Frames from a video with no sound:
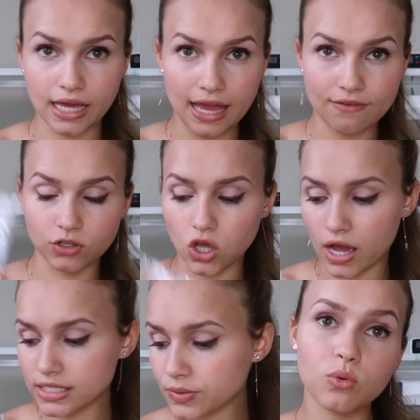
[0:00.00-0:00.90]
I have a
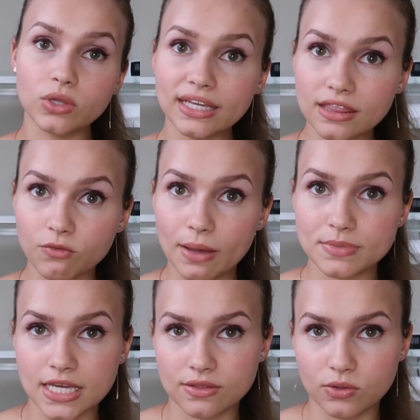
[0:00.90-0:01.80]
lot. I will link the
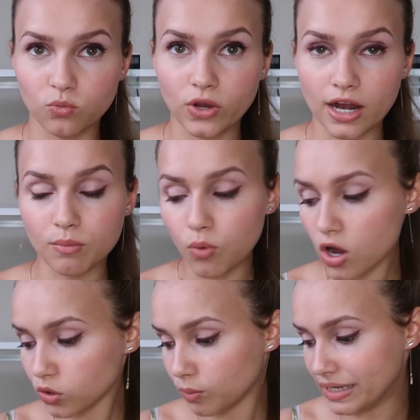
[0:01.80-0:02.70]
website where I
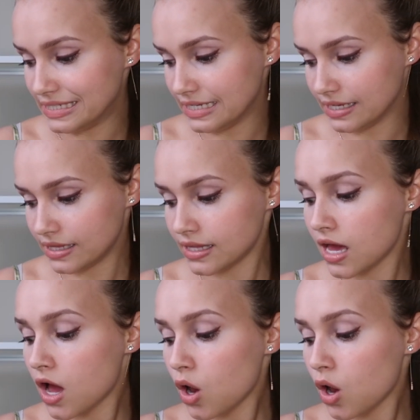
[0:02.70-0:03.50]
bought all my teeth